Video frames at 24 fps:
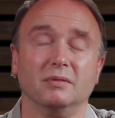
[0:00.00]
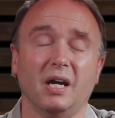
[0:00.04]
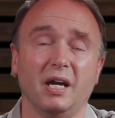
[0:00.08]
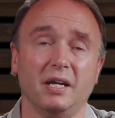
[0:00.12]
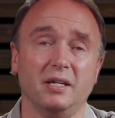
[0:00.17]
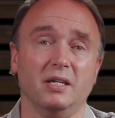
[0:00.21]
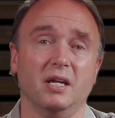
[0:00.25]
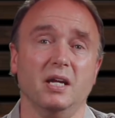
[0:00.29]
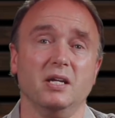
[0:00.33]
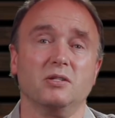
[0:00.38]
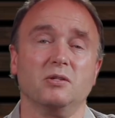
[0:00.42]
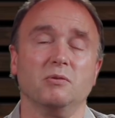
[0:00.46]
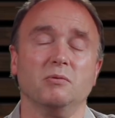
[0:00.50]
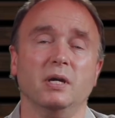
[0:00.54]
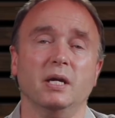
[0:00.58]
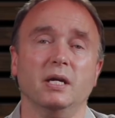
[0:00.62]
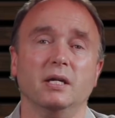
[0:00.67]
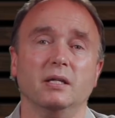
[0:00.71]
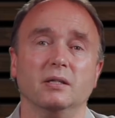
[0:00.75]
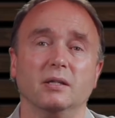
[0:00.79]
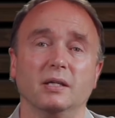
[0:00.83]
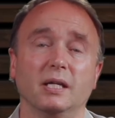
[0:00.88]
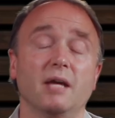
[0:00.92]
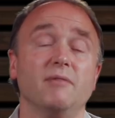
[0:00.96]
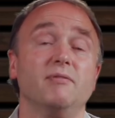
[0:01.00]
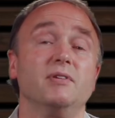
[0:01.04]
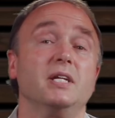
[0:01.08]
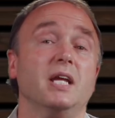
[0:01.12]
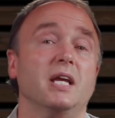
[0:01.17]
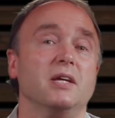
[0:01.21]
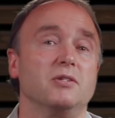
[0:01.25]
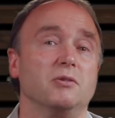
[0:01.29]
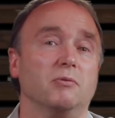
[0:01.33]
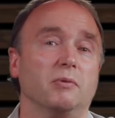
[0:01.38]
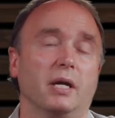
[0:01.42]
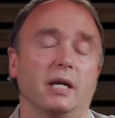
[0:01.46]
9 days away? 11
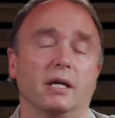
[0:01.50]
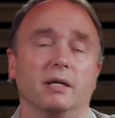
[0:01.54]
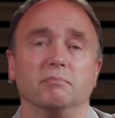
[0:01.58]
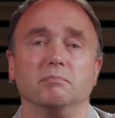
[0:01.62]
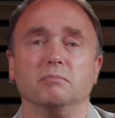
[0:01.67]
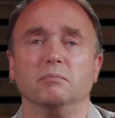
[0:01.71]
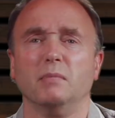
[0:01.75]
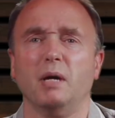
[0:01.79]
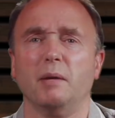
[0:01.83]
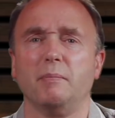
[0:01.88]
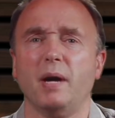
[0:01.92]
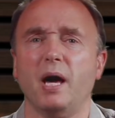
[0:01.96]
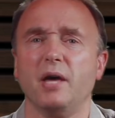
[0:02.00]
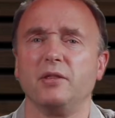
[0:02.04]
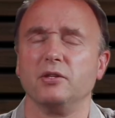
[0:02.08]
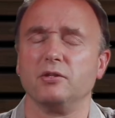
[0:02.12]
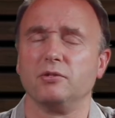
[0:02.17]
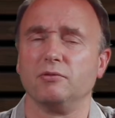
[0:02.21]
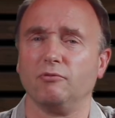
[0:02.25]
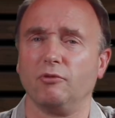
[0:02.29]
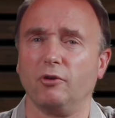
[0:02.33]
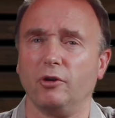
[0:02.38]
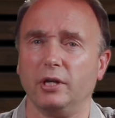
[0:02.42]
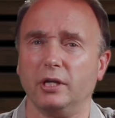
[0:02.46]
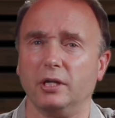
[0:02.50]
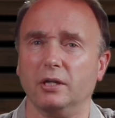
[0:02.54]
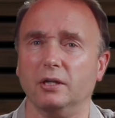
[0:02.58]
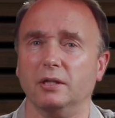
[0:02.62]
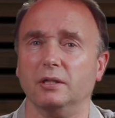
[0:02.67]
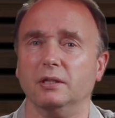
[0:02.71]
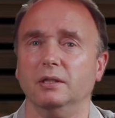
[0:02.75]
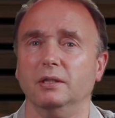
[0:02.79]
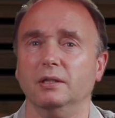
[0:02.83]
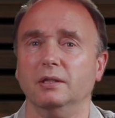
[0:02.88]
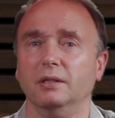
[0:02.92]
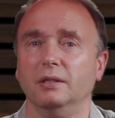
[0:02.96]
days away. My math isn't very
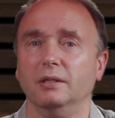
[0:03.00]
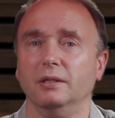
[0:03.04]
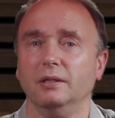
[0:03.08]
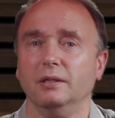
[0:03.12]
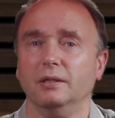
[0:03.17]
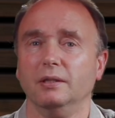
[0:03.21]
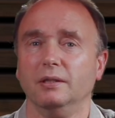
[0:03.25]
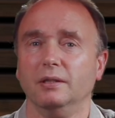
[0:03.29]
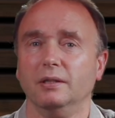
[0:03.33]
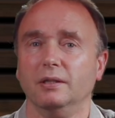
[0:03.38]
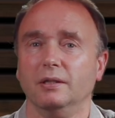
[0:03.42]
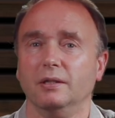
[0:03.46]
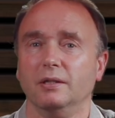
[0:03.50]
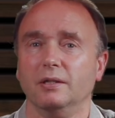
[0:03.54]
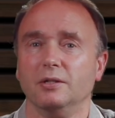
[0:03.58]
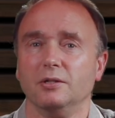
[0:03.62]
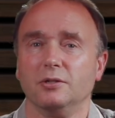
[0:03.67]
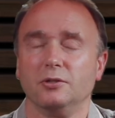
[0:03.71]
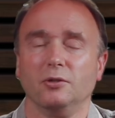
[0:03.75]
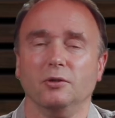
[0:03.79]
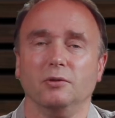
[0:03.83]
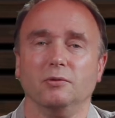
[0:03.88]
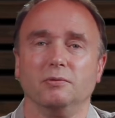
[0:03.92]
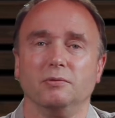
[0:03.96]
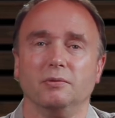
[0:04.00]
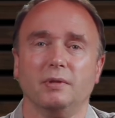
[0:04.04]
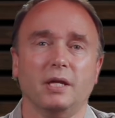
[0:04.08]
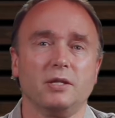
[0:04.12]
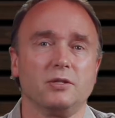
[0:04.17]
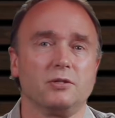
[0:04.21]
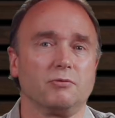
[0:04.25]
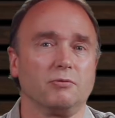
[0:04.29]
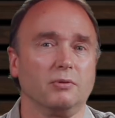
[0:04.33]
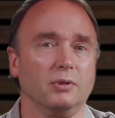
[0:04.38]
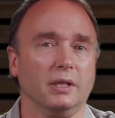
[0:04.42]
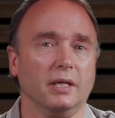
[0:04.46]
good. So
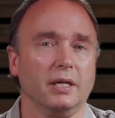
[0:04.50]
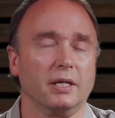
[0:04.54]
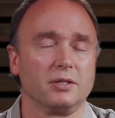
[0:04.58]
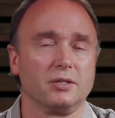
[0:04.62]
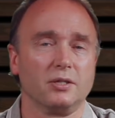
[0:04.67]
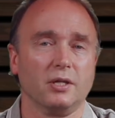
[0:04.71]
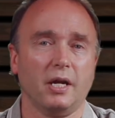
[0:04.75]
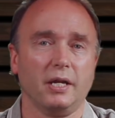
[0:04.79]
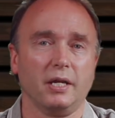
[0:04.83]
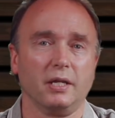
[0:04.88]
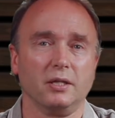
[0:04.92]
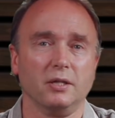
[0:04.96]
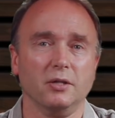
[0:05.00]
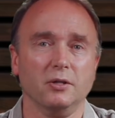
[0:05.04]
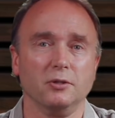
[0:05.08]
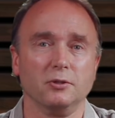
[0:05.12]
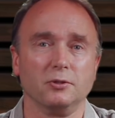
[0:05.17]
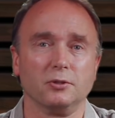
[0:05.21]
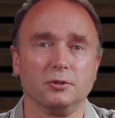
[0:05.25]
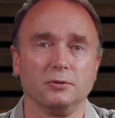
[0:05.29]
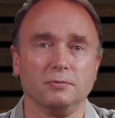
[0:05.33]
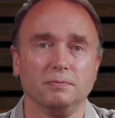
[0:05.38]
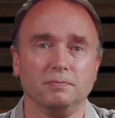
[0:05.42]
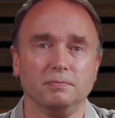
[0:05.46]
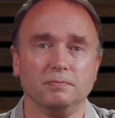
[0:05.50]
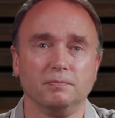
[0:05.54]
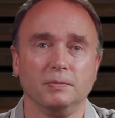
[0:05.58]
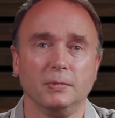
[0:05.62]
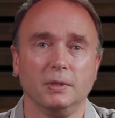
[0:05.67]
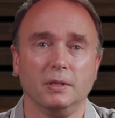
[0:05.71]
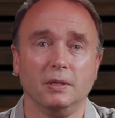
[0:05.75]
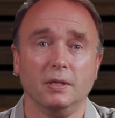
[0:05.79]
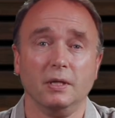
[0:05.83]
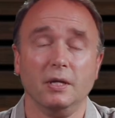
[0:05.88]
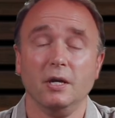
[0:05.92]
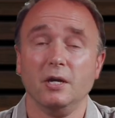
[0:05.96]
that's really exciting news.
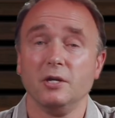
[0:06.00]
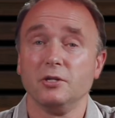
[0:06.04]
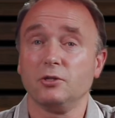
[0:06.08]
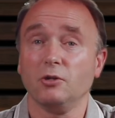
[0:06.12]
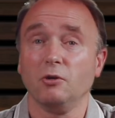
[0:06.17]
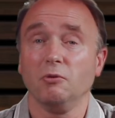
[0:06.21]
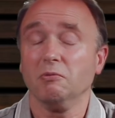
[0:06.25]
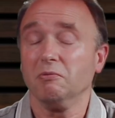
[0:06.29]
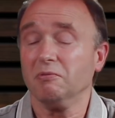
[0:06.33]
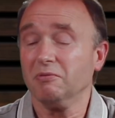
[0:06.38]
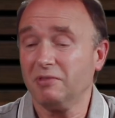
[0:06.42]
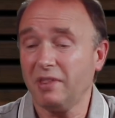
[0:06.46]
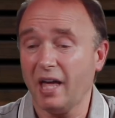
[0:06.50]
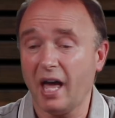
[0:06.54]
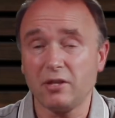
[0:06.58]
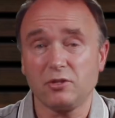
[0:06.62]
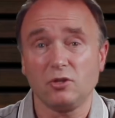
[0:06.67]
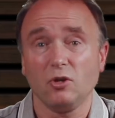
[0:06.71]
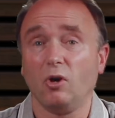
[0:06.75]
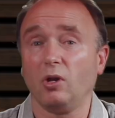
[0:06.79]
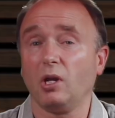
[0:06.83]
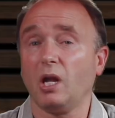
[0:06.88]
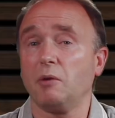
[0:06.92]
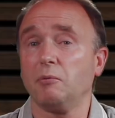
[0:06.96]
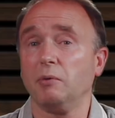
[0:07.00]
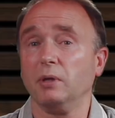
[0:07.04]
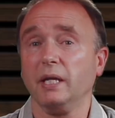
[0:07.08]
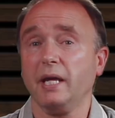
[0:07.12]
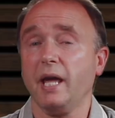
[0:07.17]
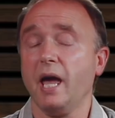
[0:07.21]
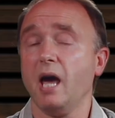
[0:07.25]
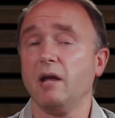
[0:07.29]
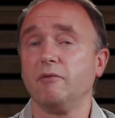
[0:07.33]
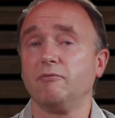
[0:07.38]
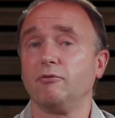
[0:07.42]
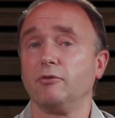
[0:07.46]
So that's all I
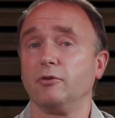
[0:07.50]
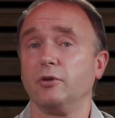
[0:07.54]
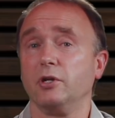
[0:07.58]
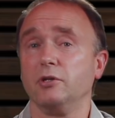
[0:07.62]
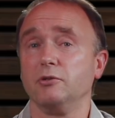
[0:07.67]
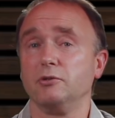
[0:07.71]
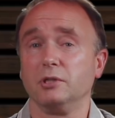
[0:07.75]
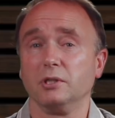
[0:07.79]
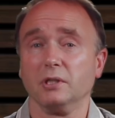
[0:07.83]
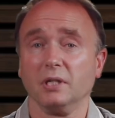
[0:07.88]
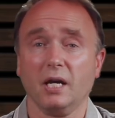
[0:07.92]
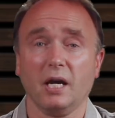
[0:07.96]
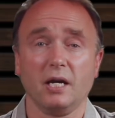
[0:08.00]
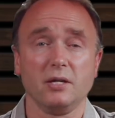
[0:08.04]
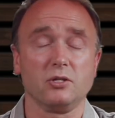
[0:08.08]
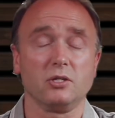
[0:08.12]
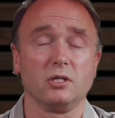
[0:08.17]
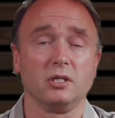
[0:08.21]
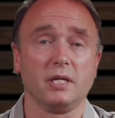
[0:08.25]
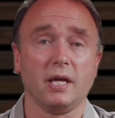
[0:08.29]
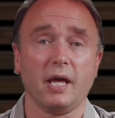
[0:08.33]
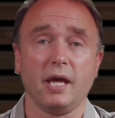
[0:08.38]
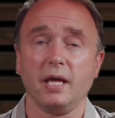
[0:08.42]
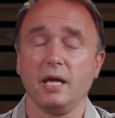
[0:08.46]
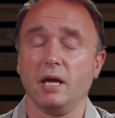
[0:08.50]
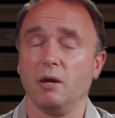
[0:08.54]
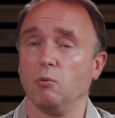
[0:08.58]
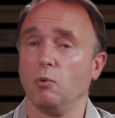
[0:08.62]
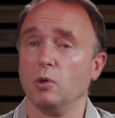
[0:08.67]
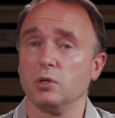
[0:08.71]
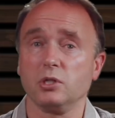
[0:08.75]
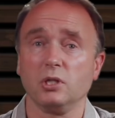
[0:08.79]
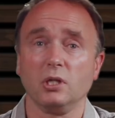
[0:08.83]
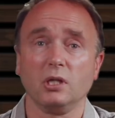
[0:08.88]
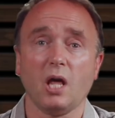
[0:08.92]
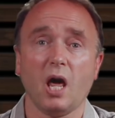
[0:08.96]
really had for you guys today. It
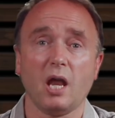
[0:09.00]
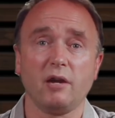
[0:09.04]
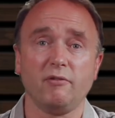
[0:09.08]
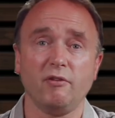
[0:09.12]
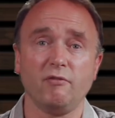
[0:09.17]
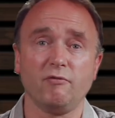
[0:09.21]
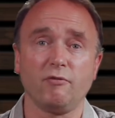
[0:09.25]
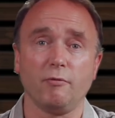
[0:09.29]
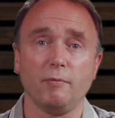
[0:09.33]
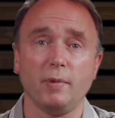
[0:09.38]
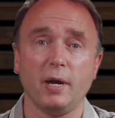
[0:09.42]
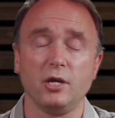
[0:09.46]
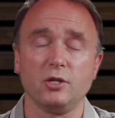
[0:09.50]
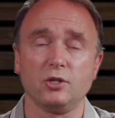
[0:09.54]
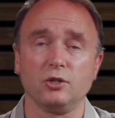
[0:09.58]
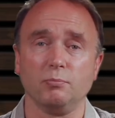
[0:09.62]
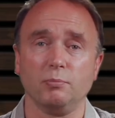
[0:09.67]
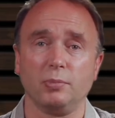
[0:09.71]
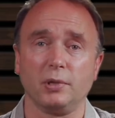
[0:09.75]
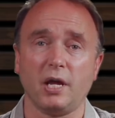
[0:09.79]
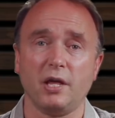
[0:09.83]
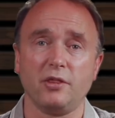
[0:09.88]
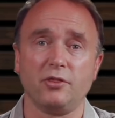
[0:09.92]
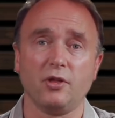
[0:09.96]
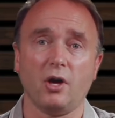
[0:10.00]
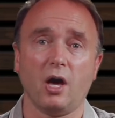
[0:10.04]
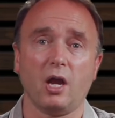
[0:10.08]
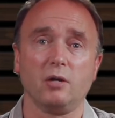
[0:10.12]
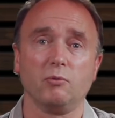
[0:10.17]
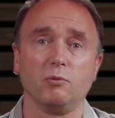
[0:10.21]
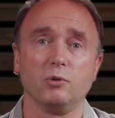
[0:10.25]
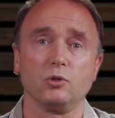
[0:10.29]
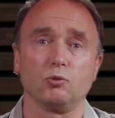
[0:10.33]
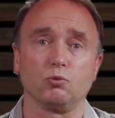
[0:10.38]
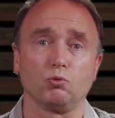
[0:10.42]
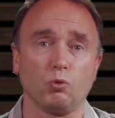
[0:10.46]
wasn't a lot of information, but I thought
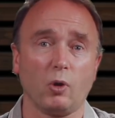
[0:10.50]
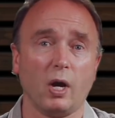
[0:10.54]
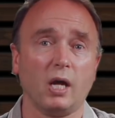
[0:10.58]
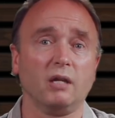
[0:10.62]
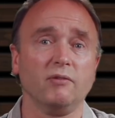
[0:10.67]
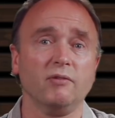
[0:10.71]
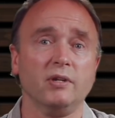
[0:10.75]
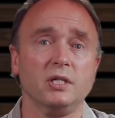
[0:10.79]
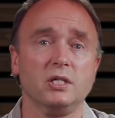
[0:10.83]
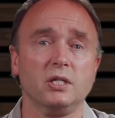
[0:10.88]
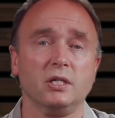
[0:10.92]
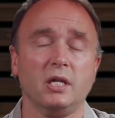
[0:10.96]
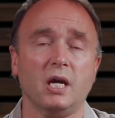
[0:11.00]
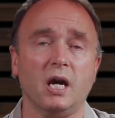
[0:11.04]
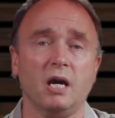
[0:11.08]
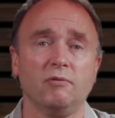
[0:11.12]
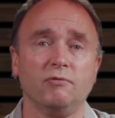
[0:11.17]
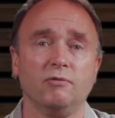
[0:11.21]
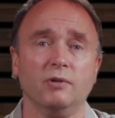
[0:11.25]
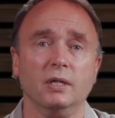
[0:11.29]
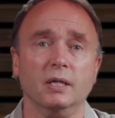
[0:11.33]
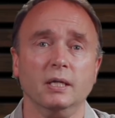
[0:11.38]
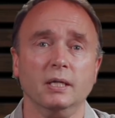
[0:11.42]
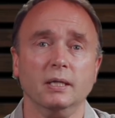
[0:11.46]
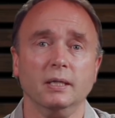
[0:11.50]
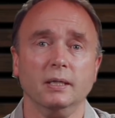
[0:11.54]
it was relevant enough